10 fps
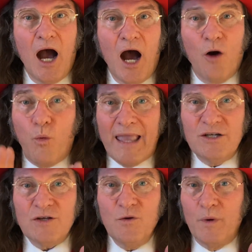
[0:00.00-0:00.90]
Away
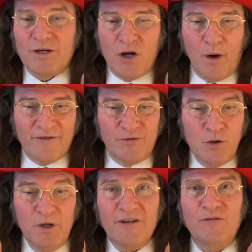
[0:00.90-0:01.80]
to the window I
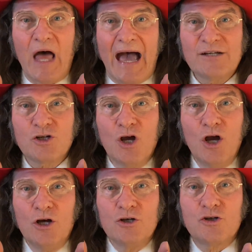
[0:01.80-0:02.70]
flew in a flash,
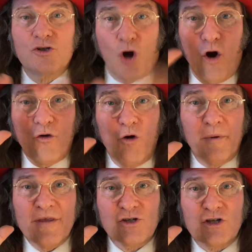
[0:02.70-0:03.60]
tore
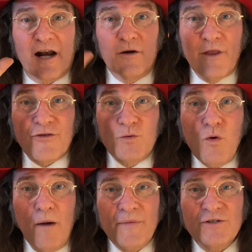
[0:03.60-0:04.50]
open the shutter and
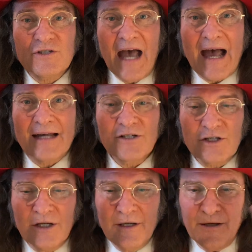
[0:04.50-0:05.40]
threw up the
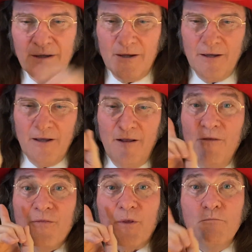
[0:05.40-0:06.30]
sash.
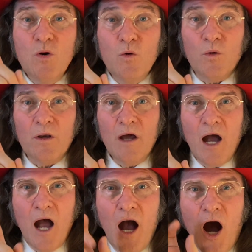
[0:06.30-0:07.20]
The moon,
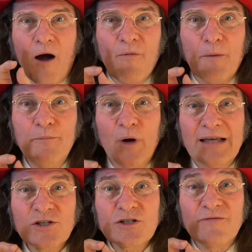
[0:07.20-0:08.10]
on the
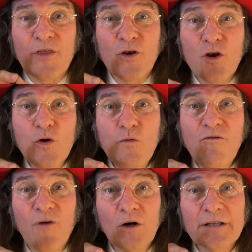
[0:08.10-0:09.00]
breast of the
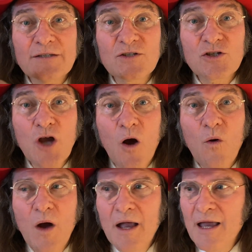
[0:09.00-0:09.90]
new-fallen
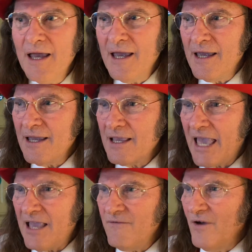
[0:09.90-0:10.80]
snow,
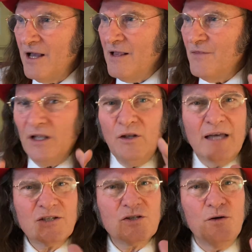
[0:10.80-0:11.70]
gave the
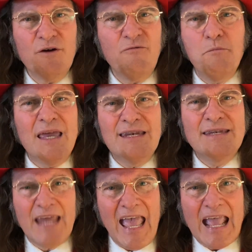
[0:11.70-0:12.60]
luster of
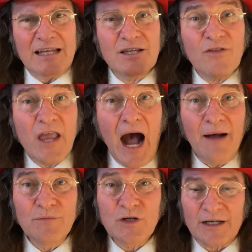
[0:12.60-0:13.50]
midday to the
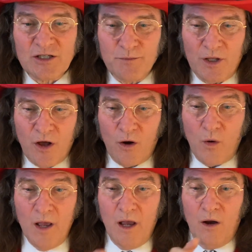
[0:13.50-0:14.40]
objects below,
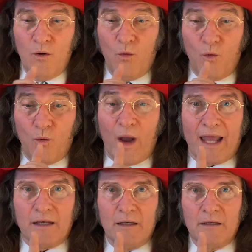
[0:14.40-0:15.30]
when,